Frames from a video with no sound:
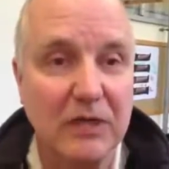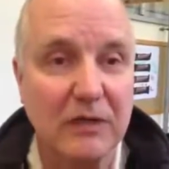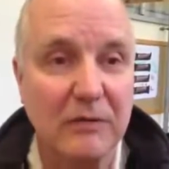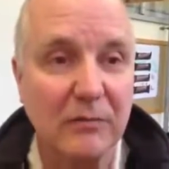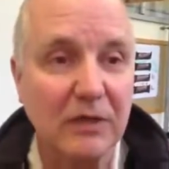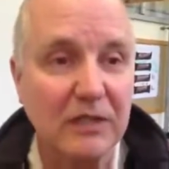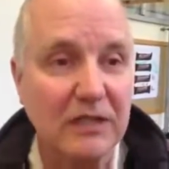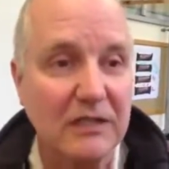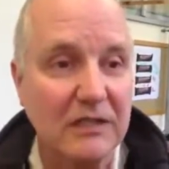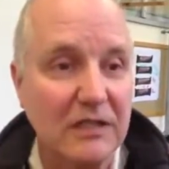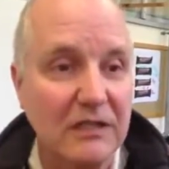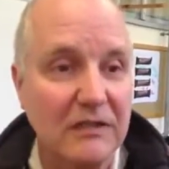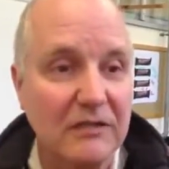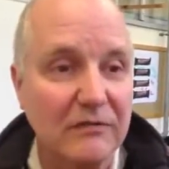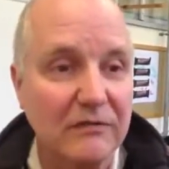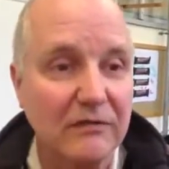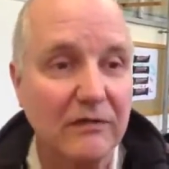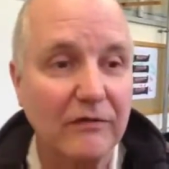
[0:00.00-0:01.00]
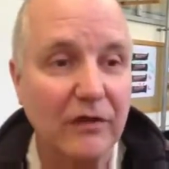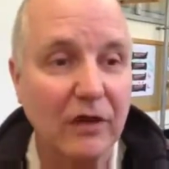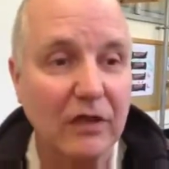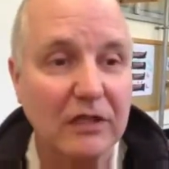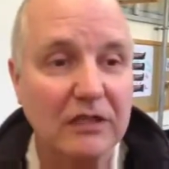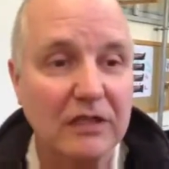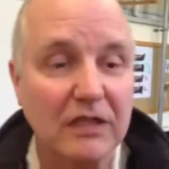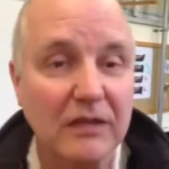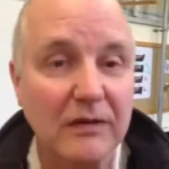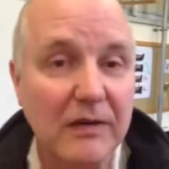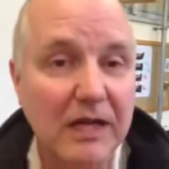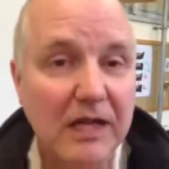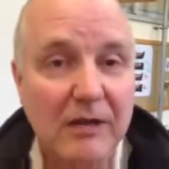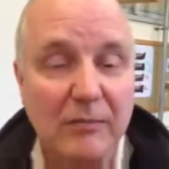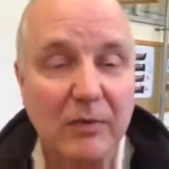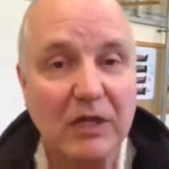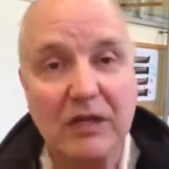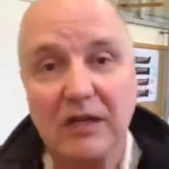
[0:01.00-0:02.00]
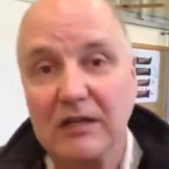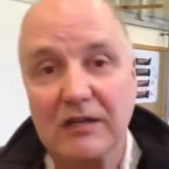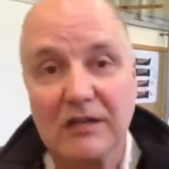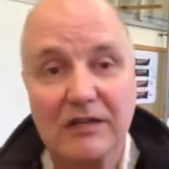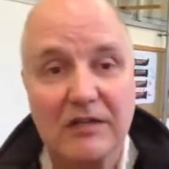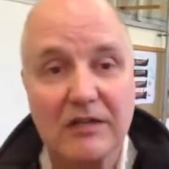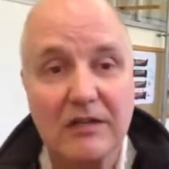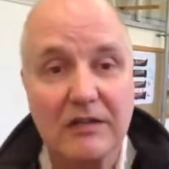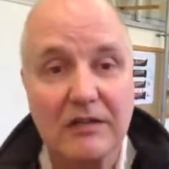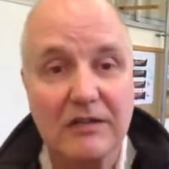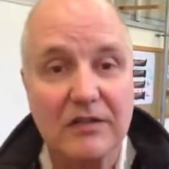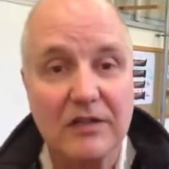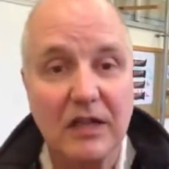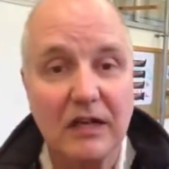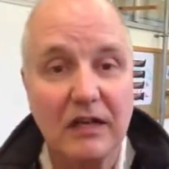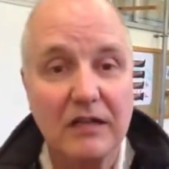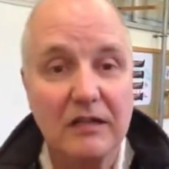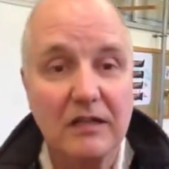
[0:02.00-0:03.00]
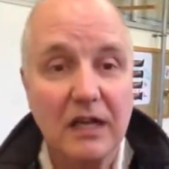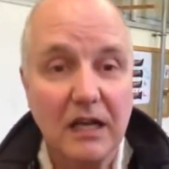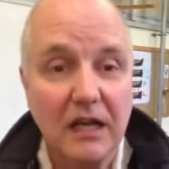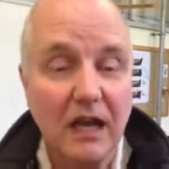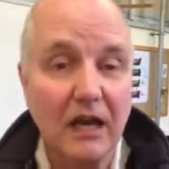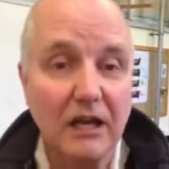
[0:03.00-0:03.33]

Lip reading: that one doesn't need some frivolity. But going to the serious side,